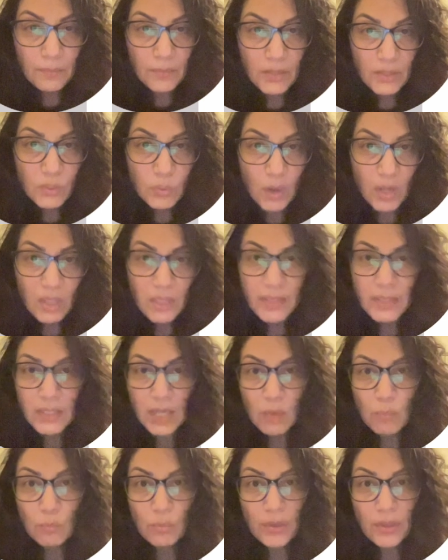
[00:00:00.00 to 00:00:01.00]
as well as
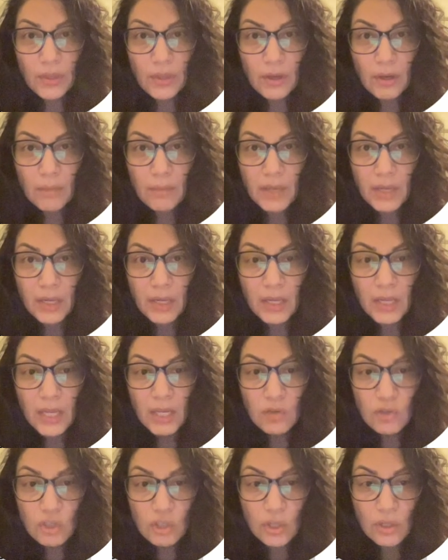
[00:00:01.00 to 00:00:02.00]
help with
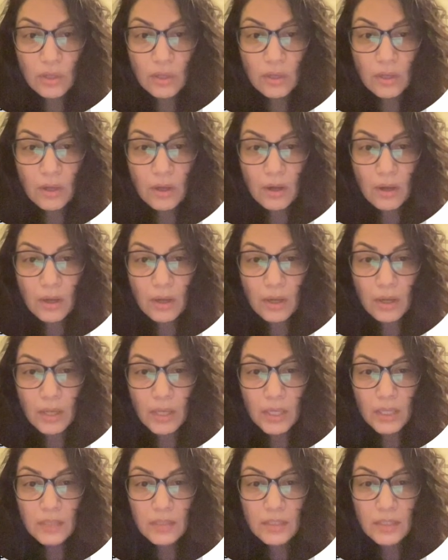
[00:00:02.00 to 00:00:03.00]
medication,
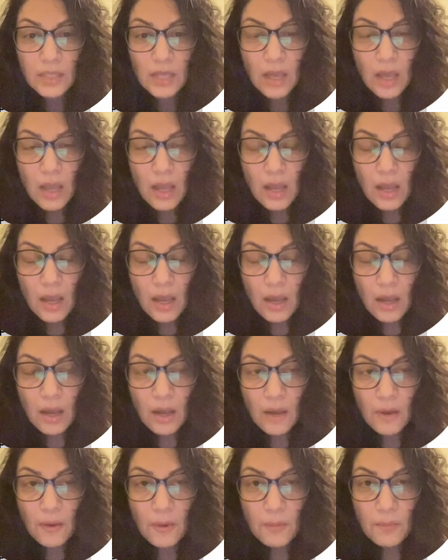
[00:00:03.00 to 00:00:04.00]
and
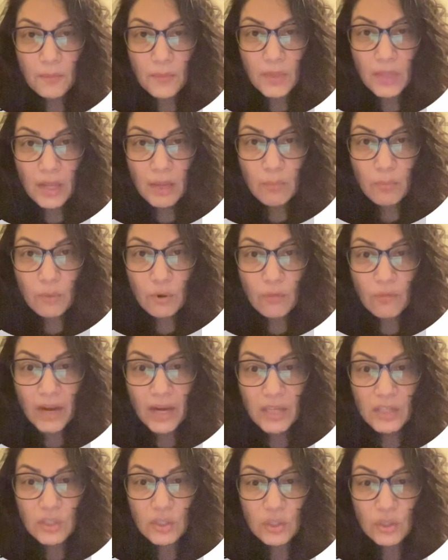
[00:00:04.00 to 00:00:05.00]
they
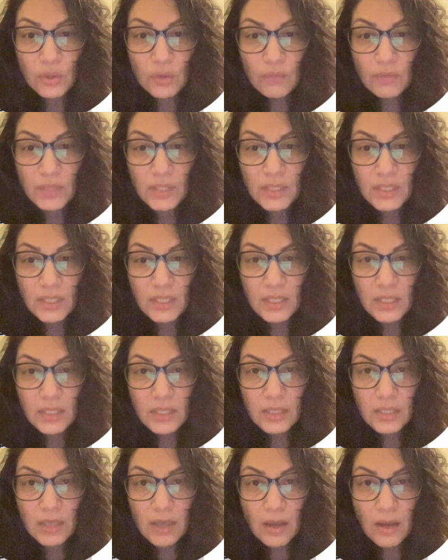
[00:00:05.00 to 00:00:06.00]
provide
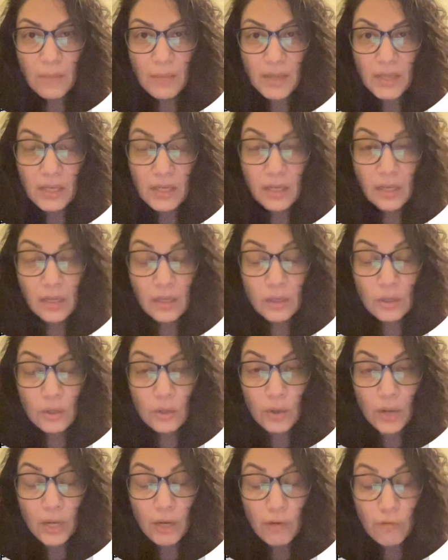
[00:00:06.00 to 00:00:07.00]
services in an
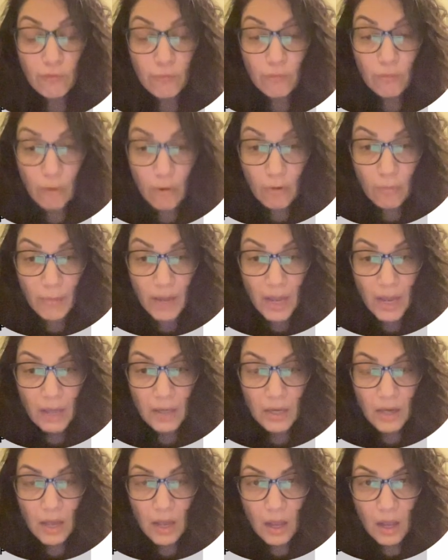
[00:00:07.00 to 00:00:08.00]
integrated format,
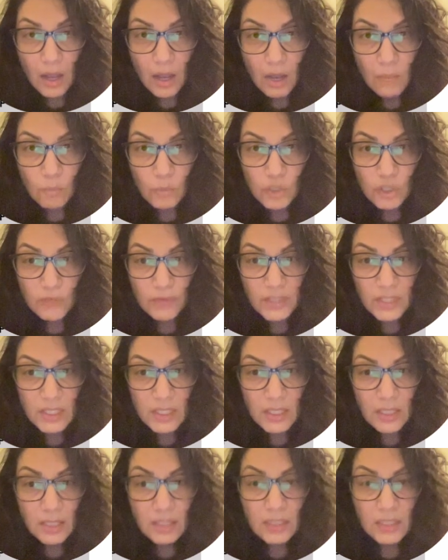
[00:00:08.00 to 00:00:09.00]
which
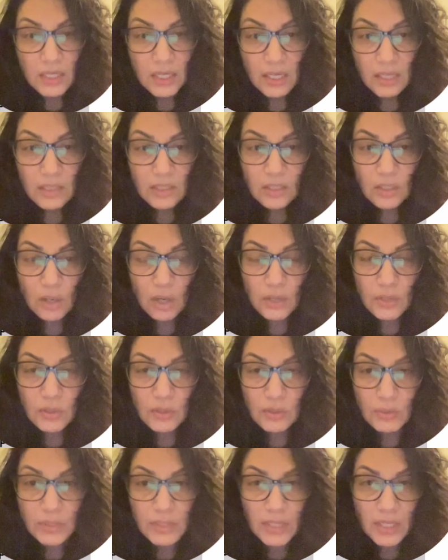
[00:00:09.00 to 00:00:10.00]
facilitates
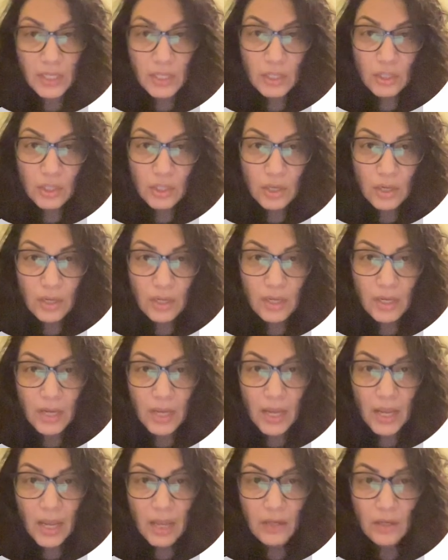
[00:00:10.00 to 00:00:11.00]
consultation
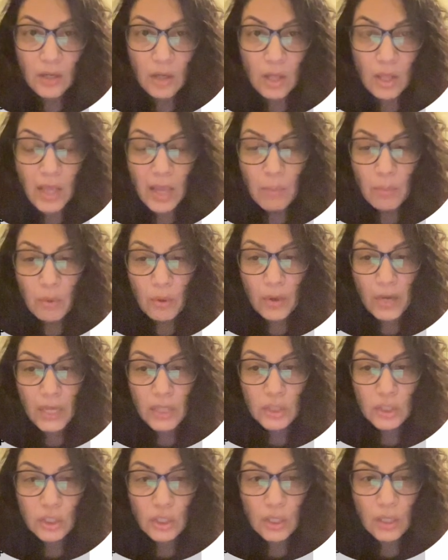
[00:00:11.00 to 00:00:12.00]
and
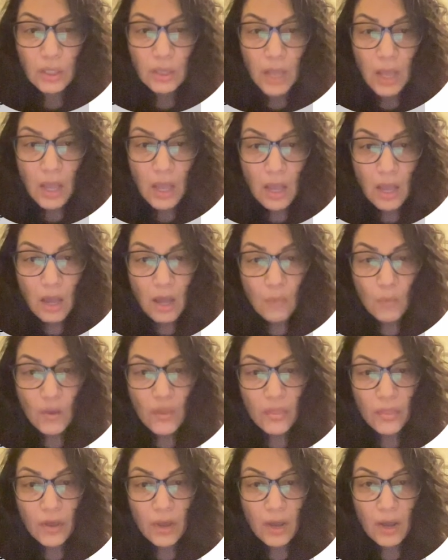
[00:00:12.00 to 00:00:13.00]
collaboration with